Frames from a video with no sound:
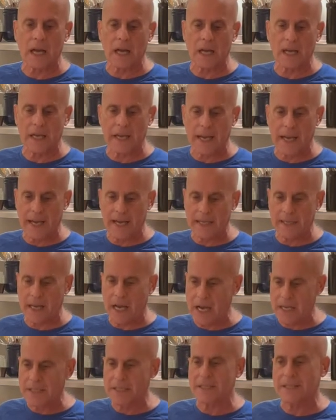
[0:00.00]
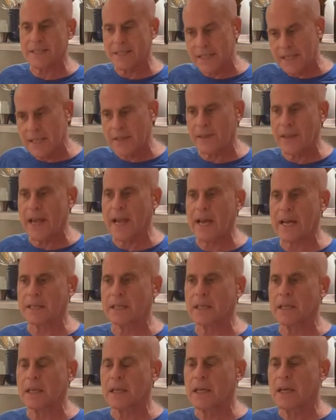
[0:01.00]
and onions in
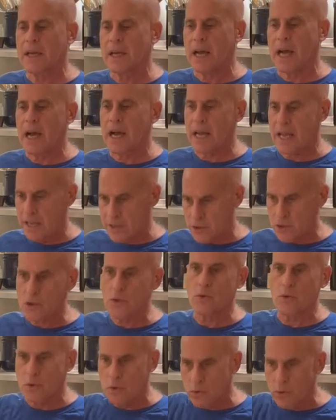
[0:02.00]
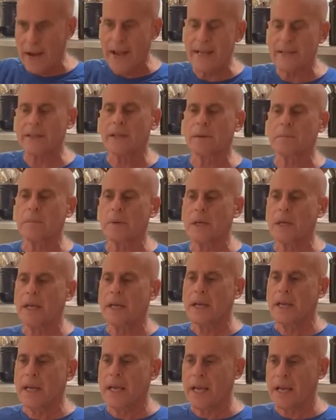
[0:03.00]
that as you grate them,
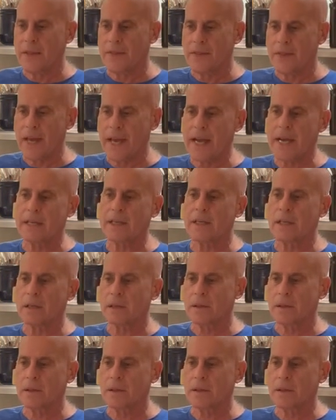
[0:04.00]
and then